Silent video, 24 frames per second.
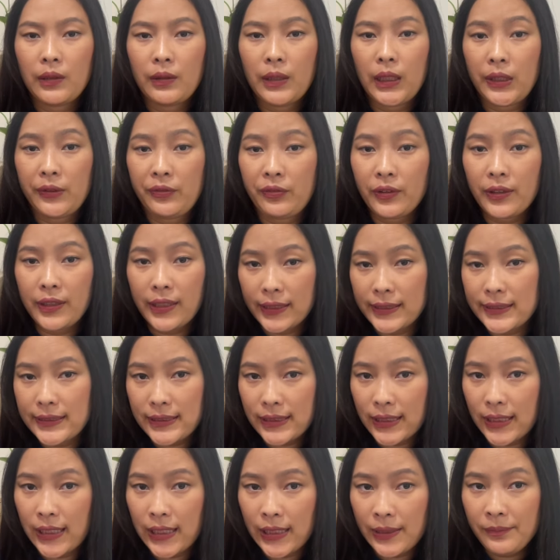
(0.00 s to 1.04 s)
If you get
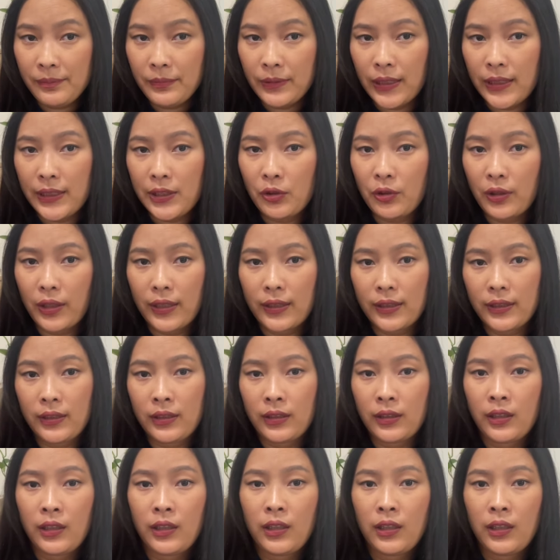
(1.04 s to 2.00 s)
time, then you can